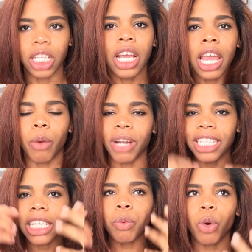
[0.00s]
And when I say
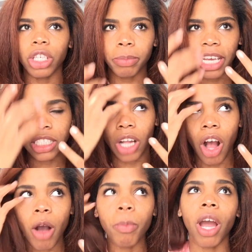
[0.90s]
water-based, all
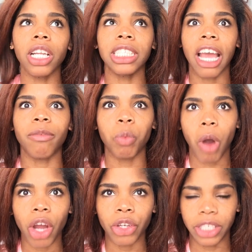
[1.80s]
products have
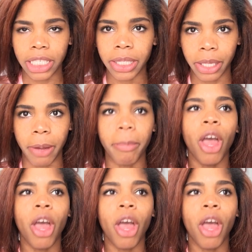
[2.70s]
water in them.